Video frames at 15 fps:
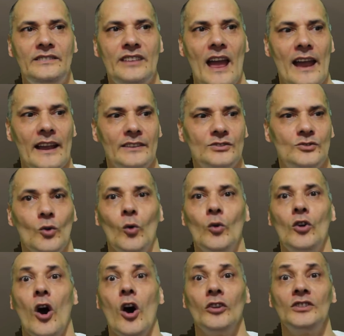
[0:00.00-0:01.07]
text,
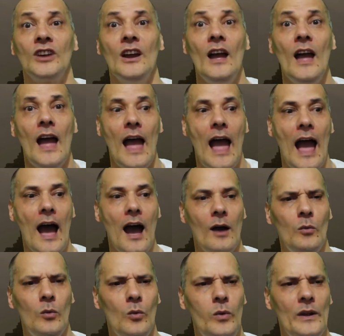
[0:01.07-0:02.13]
or God.
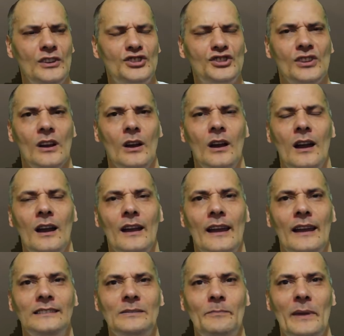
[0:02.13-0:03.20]
Which
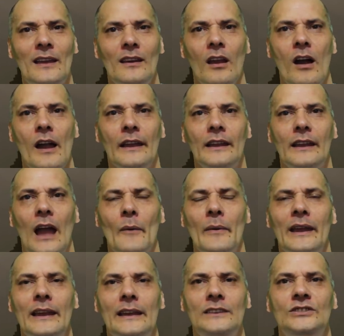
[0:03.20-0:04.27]
is a bit like
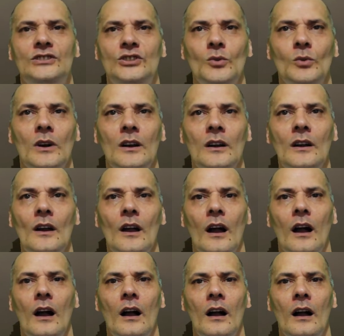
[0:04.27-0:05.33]
going into
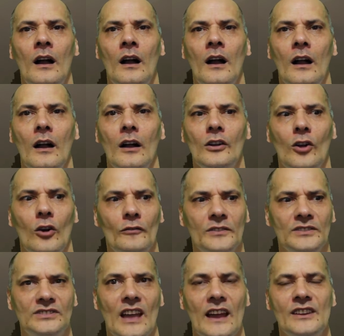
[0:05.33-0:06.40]
a
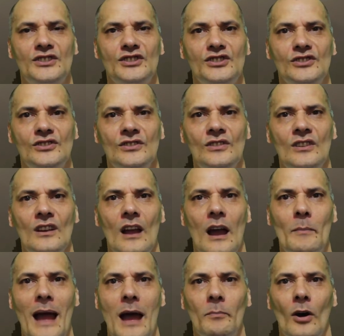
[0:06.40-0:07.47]
conversation
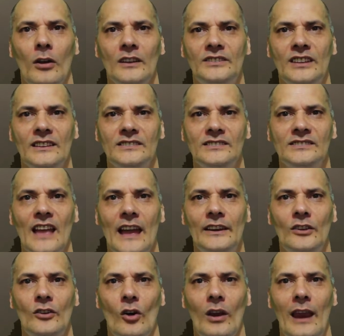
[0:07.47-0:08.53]
about politics and saying
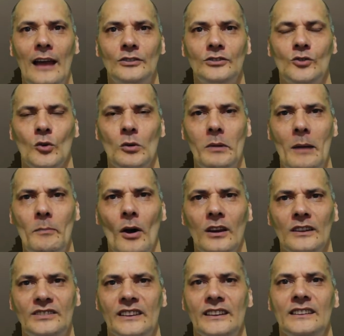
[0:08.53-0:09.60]
you're not allowed to talk about
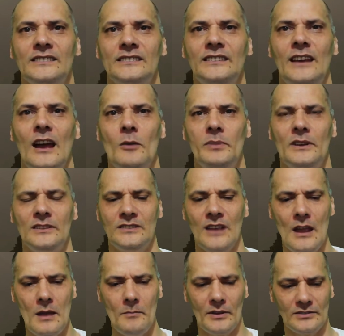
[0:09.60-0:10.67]
politics, because
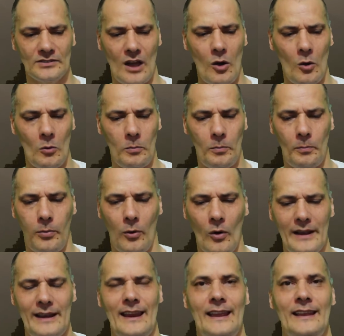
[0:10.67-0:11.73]
the whole
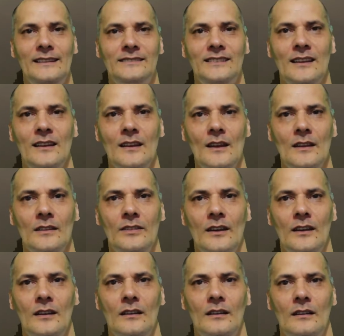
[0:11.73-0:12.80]
point is
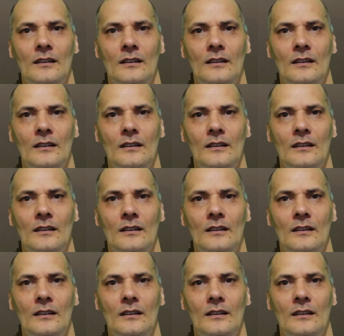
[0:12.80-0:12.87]
that